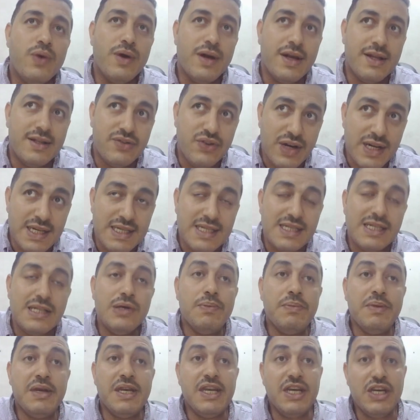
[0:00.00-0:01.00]

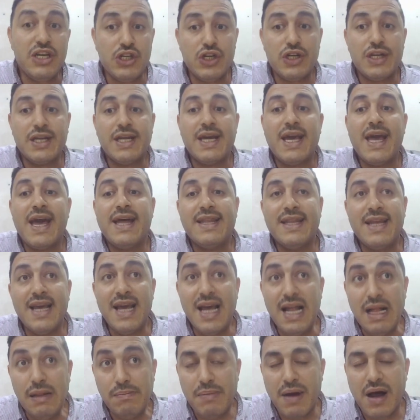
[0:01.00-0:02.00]
Transillumination can
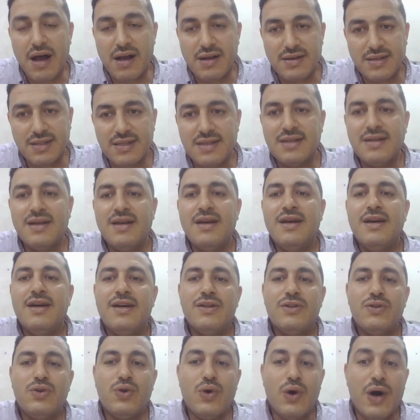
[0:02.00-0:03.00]
help us
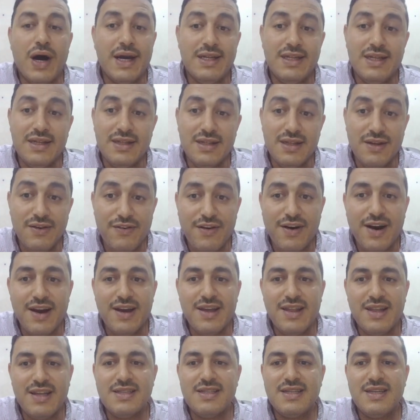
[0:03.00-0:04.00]
to identify
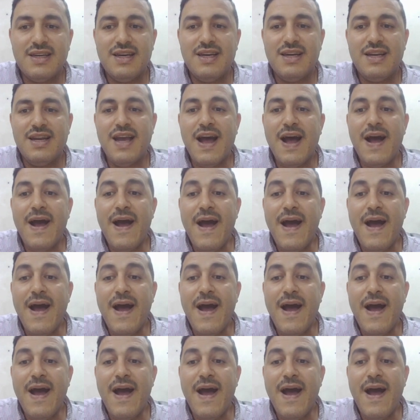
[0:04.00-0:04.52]
this area,